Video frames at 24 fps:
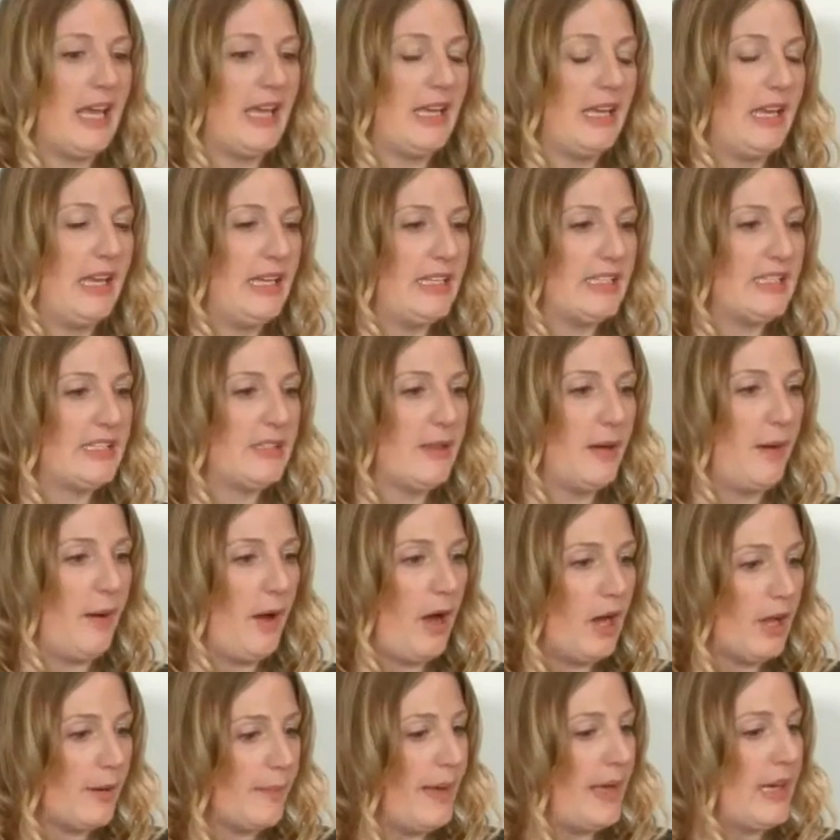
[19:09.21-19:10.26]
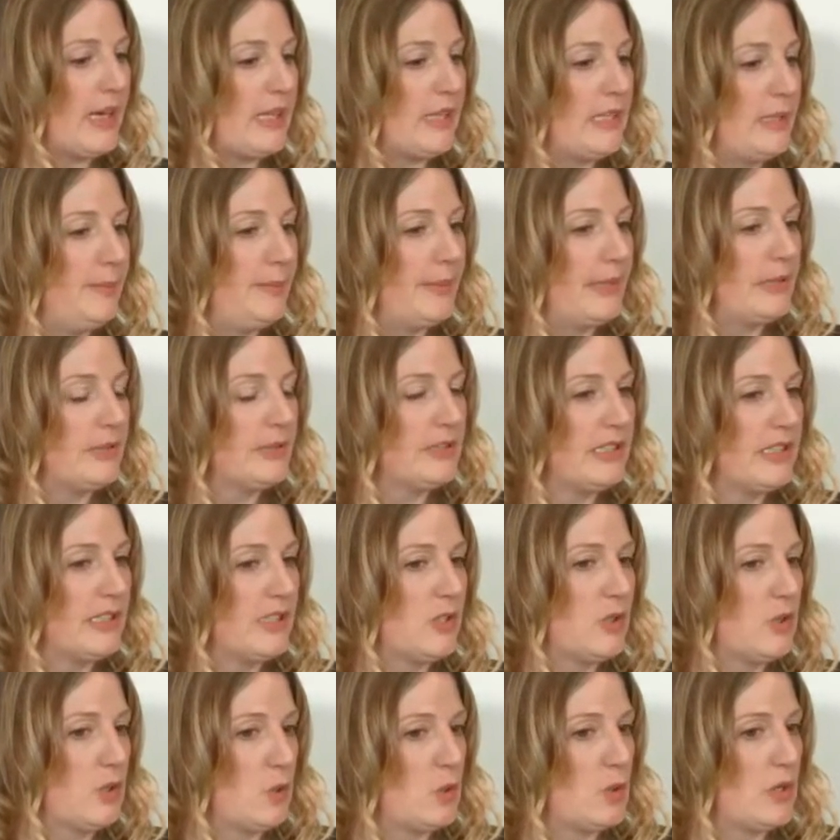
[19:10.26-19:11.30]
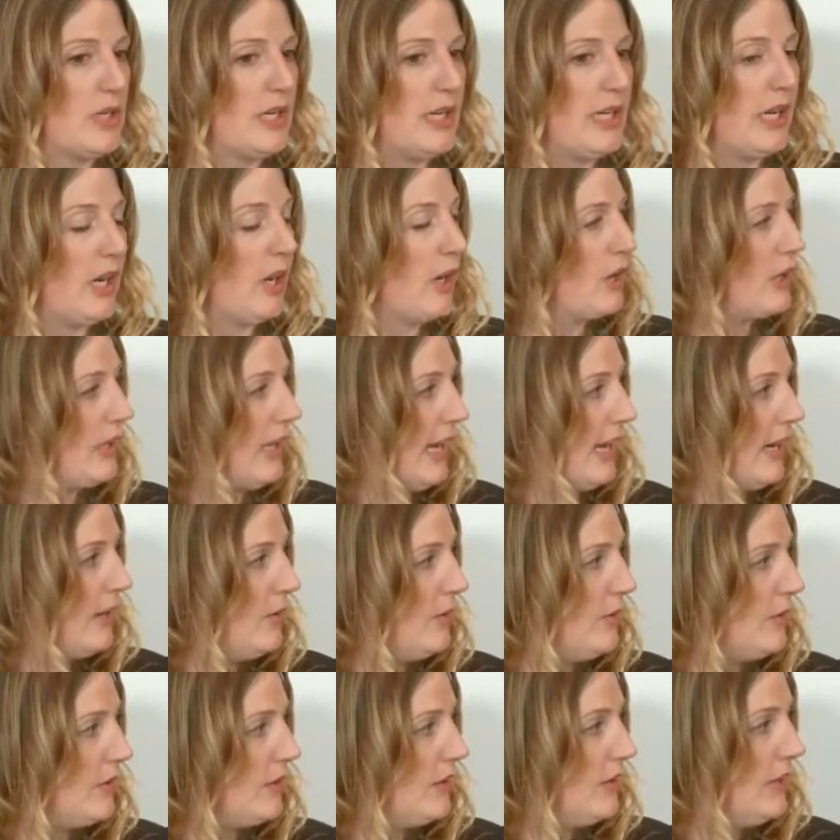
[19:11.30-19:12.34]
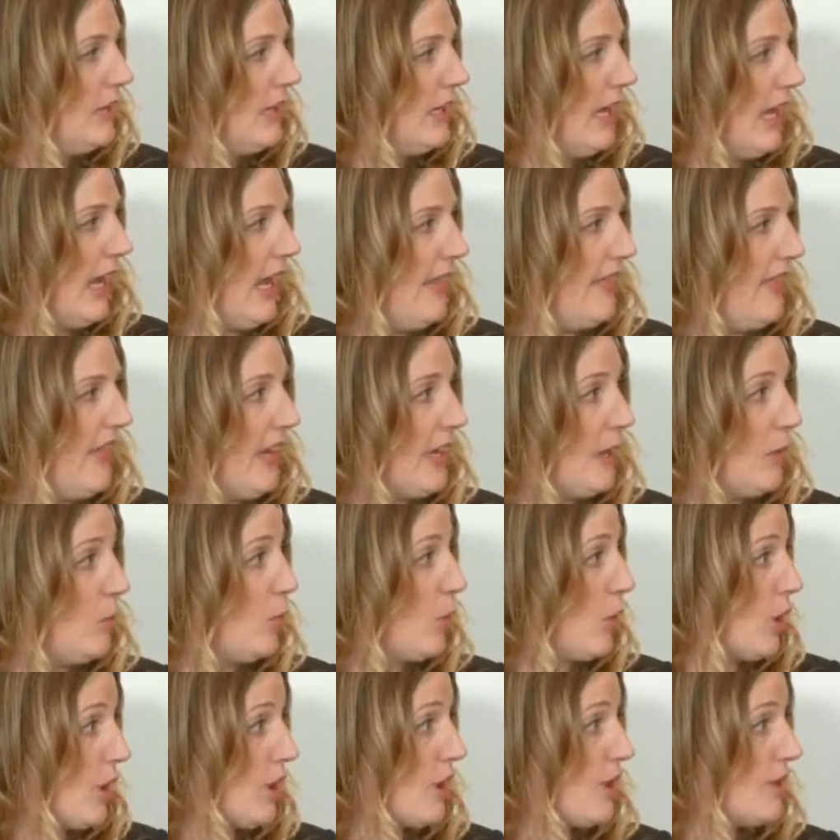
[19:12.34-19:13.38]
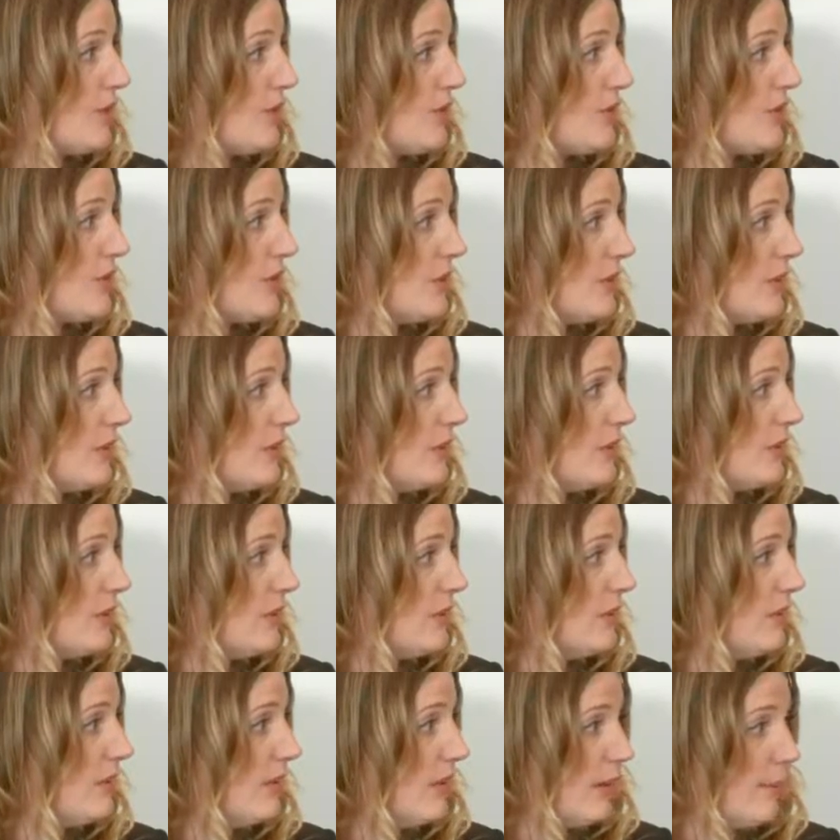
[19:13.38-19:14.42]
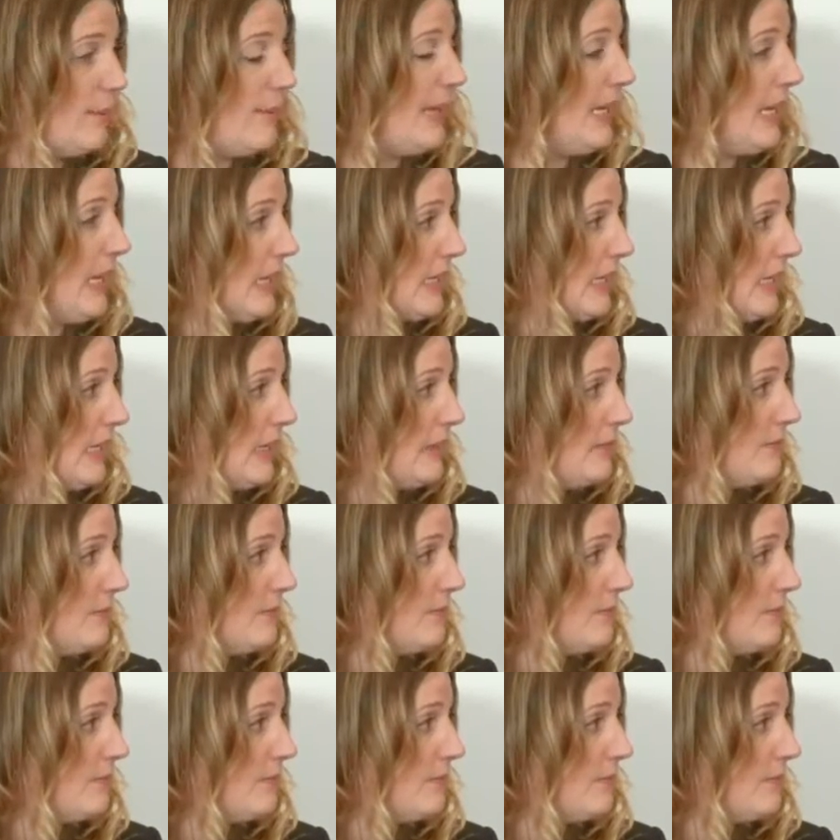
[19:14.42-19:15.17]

and it's automatically built and stored in our cloud, and then it works immediately.